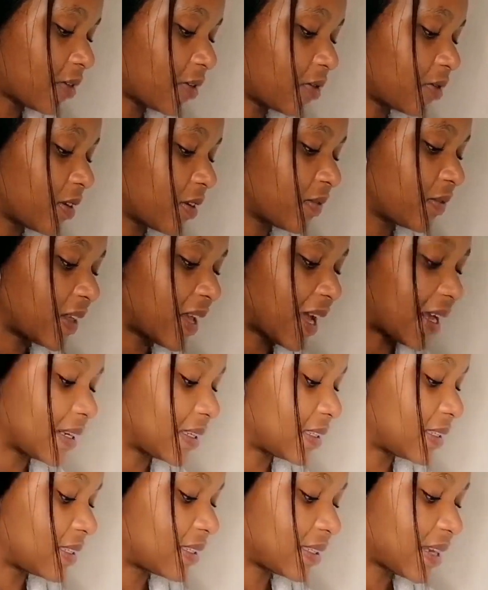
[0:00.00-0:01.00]
I don't know if they
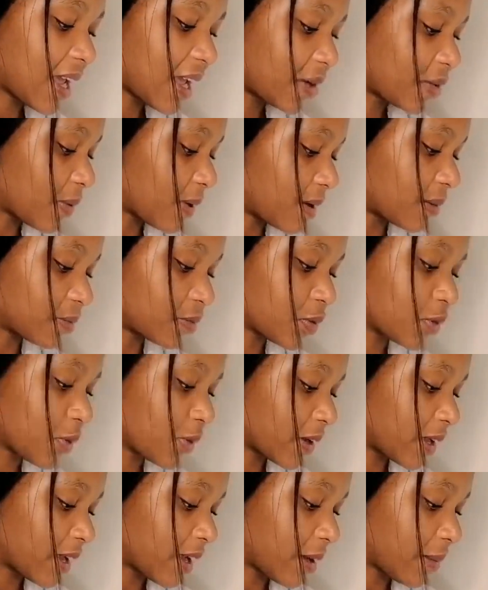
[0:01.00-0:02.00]
understand what I'm
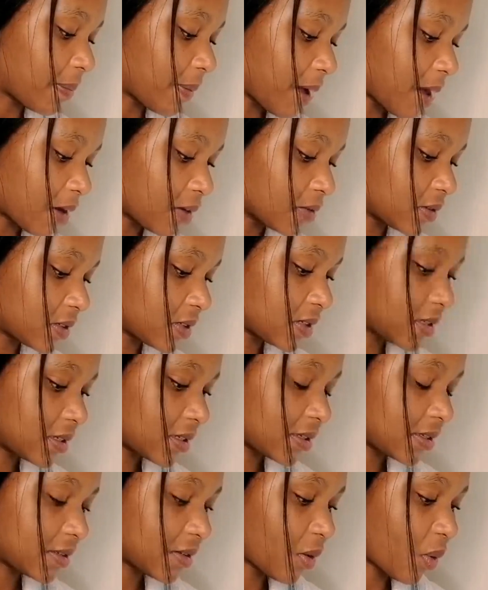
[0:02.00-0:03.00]
talking about
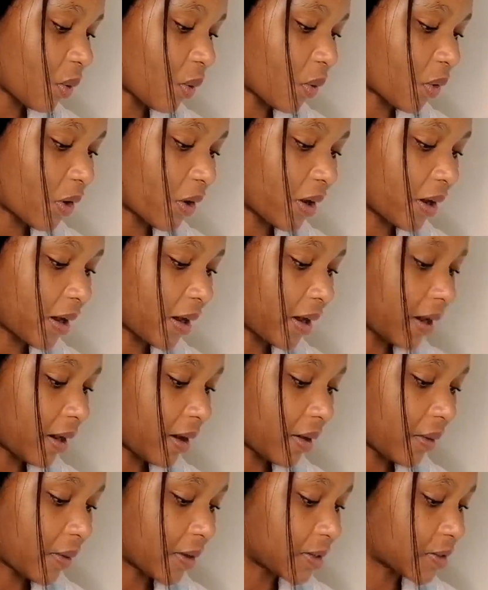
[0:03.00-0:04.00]
or
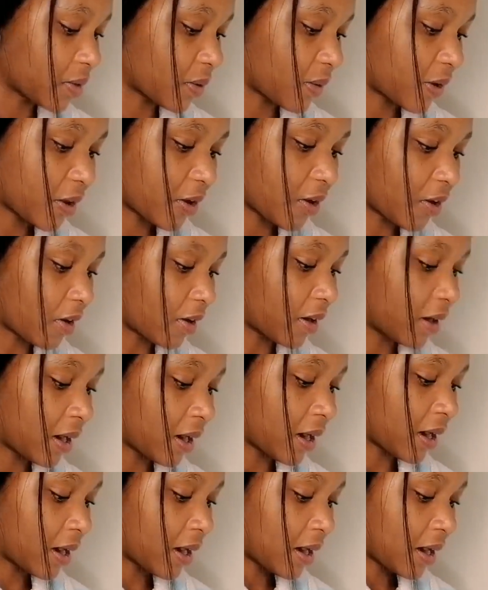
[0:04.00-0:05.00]
what's going
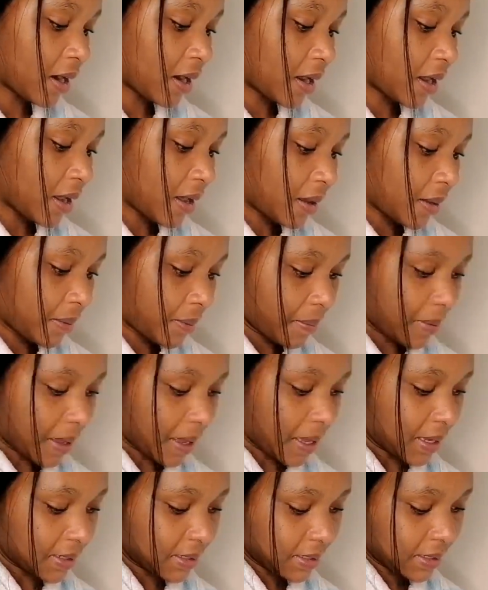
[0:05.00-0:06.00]
on.
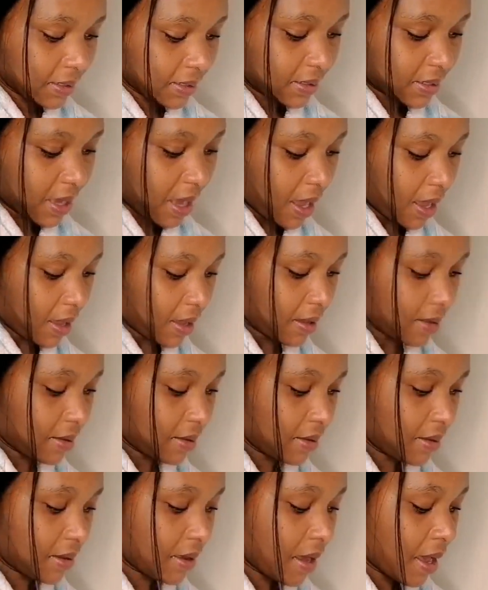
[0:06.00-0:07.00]
But yeah,
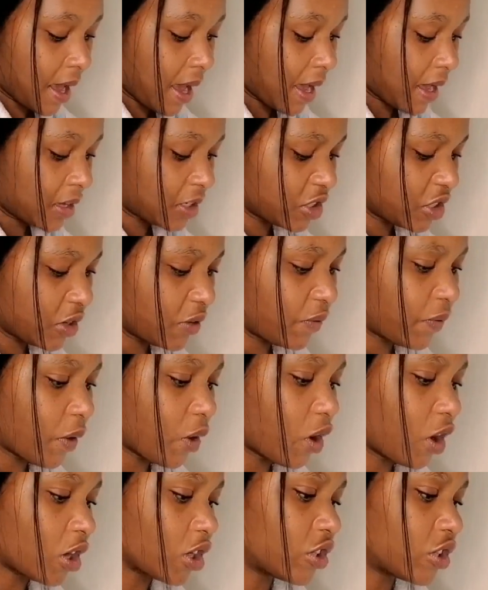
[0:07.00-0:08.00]
I actually
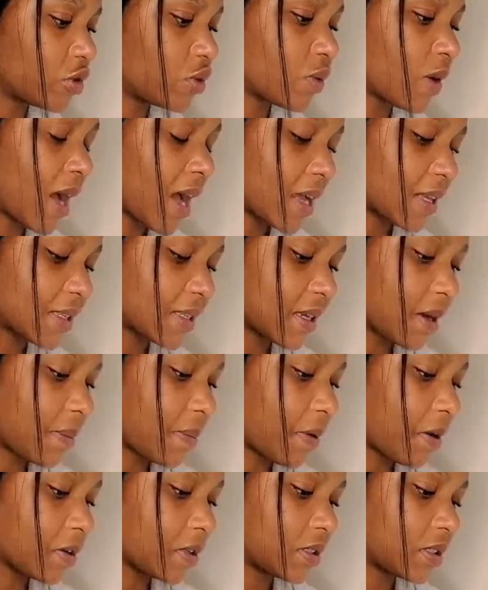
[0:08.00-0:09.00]
forgot to ask
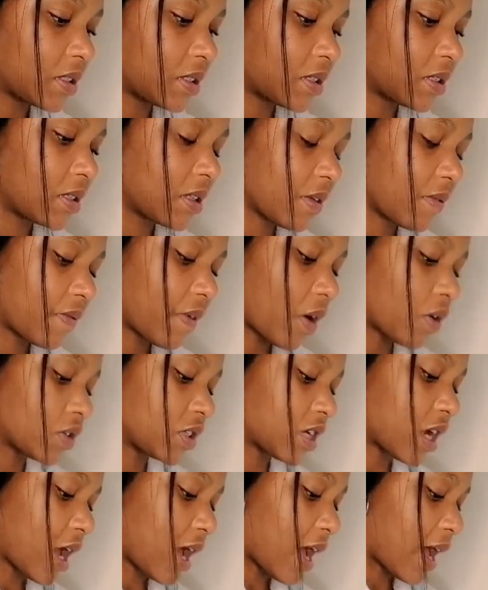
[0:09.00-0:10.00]
about the
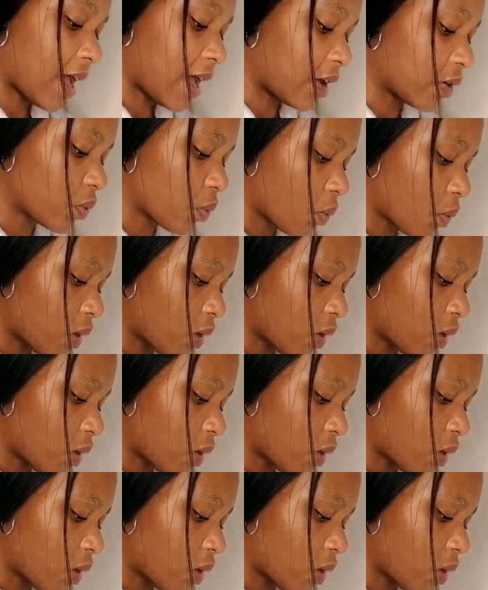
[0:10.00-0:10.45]
voucher. I had